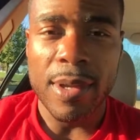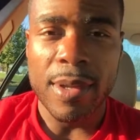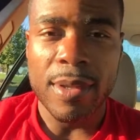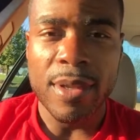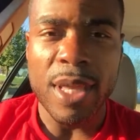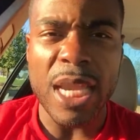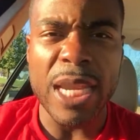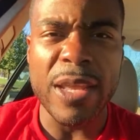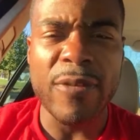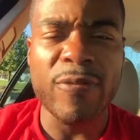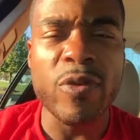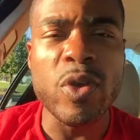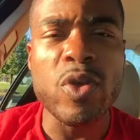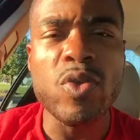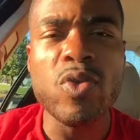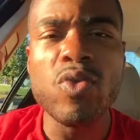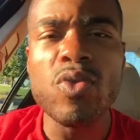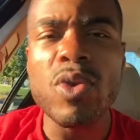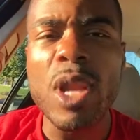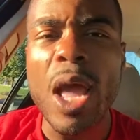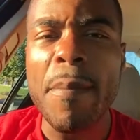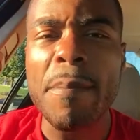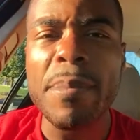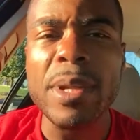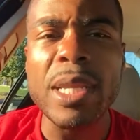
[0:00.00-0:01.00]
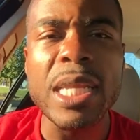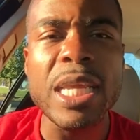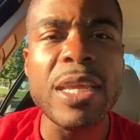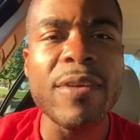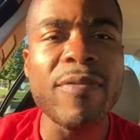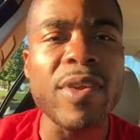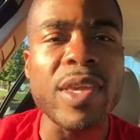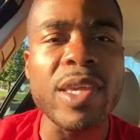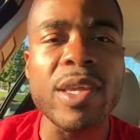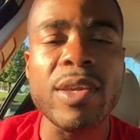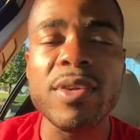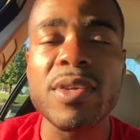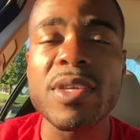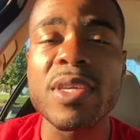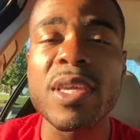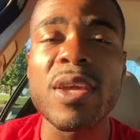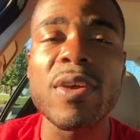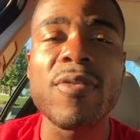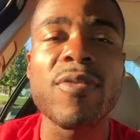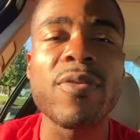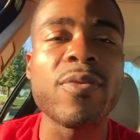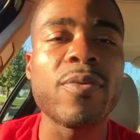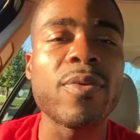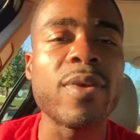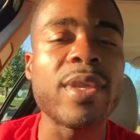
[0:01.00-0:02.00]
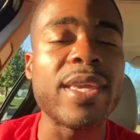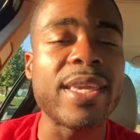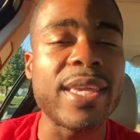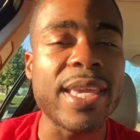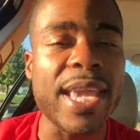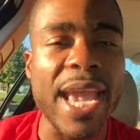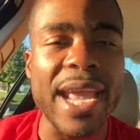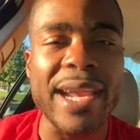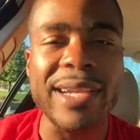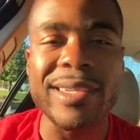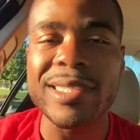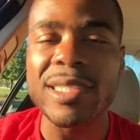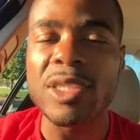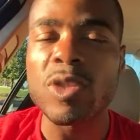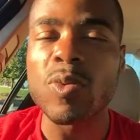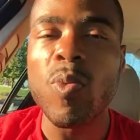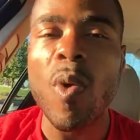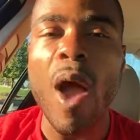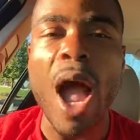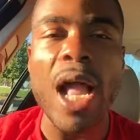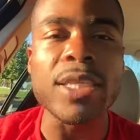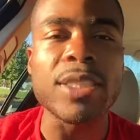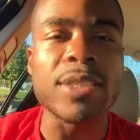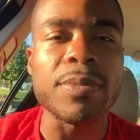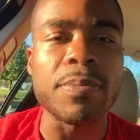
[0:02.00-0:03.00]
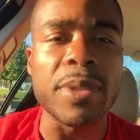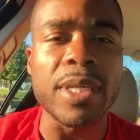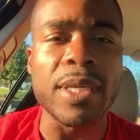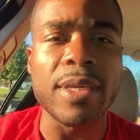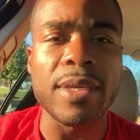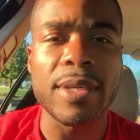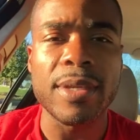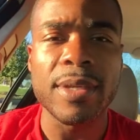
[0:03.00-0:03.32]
That if you do not believe in yourself yet, just watch me.